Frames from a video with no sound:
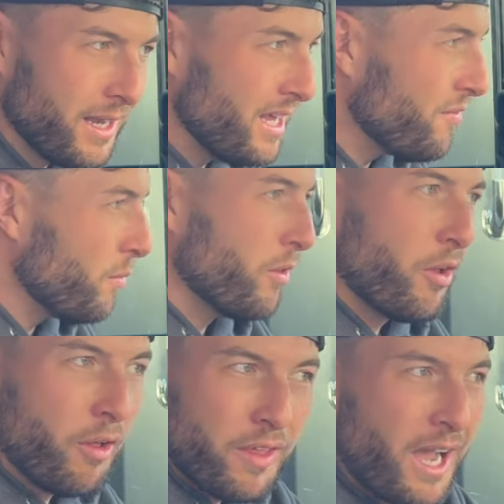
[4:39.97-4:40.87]
even with
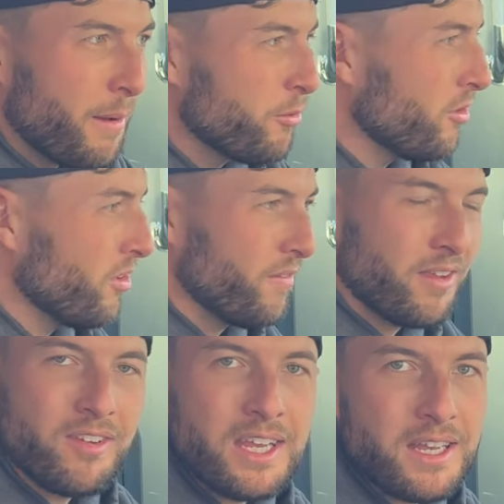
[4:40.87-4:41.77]
all the options of
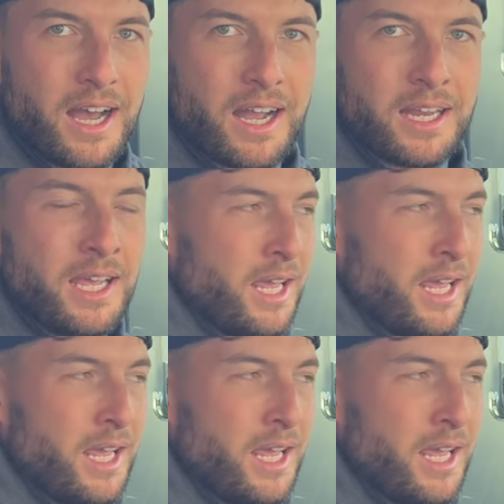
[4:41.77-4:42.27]
this e-dock,